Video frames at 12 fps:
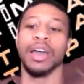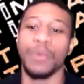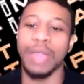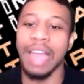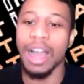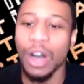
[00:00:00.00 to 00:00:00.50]
we
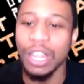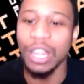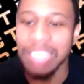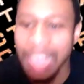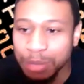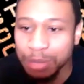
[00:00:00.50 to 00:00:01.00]
got all
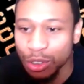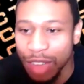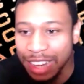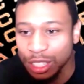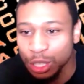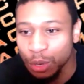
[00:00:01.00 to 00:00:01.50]
types of
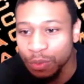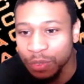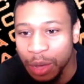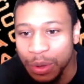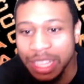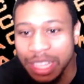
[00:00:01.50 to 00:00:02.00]
gratitude
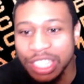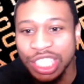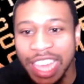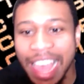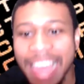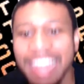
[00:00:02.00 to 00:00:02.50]
flowing in the
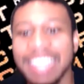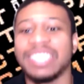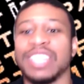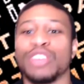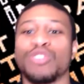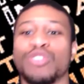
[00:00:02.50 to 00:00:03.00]
chat. It's
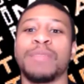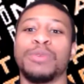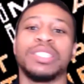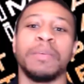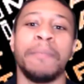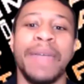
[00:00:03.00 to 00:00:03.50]
incredible.
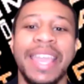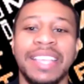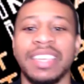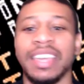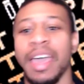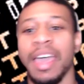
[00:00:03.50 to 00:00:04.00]
It's
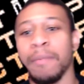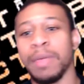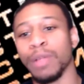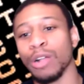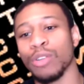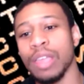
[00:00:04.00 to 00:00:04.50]
amazing.
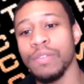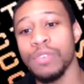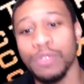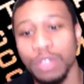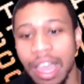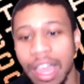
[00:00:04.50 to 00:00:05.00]
People are grateful
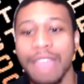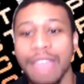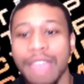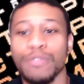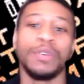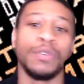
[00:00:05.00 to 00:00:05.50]
for life,
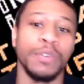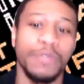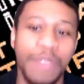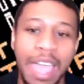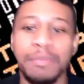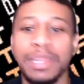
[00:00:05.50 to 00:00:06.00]
grateful for
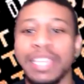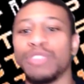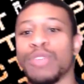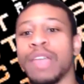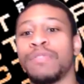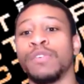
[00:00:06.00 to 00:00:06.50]
family,
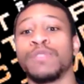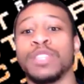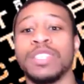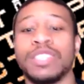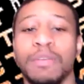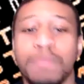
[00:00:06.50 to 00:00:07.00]
grateful for
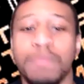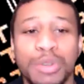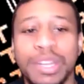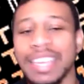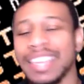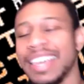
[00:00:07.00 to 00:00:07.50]
this
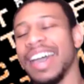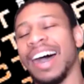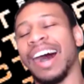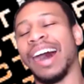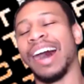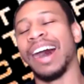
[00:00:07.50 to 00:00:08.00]
community.
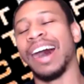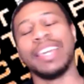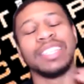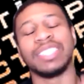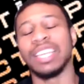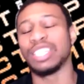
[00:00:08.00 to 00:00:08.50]

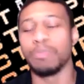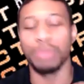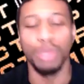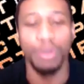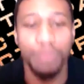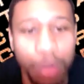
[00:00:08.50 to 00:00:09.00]
It's such a
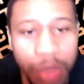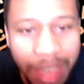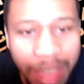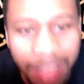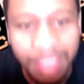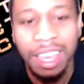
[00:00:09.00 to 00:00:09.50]
beautiful
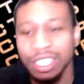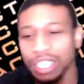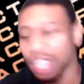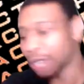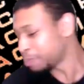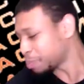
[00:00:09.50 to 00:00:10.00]
thing.
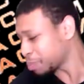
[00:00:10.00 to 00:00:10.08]
So